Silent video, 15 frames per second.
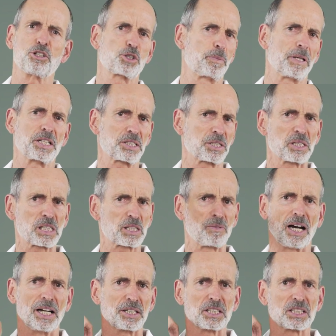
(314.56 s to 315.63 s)
let's say
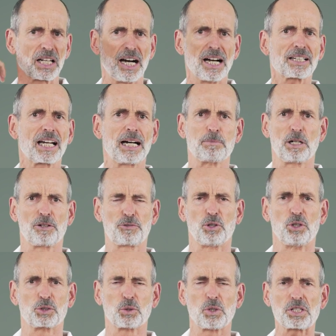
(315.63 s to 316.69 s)
every other day,
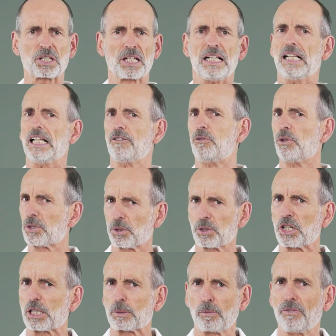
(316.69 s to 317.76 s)
you will never
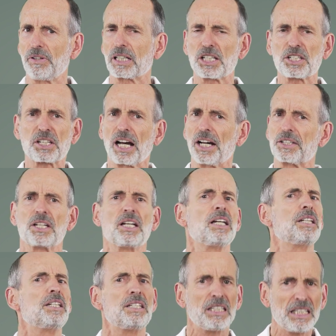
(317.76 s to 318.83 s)
lose this
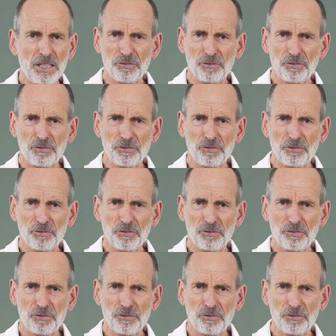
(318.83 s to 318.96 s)
flexibility.